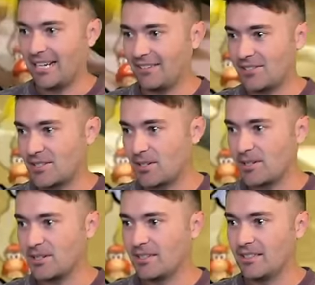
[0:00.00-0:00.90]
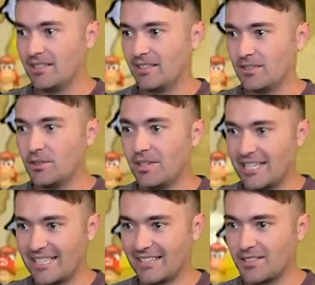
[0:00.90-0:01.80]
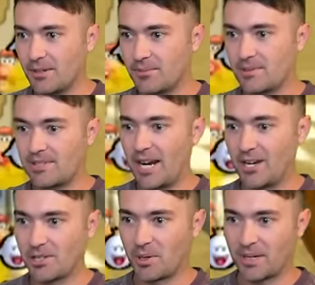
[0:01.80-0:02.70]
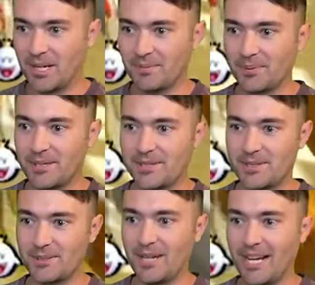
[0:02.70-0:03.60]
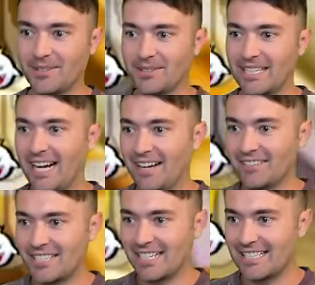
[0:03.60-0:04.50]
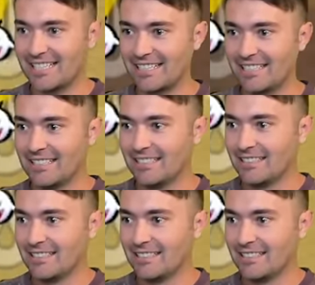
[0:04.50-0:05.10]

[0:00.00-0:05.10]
have to start utilizing the jump scare shortcut pretty soon. I don't think I have a chance here.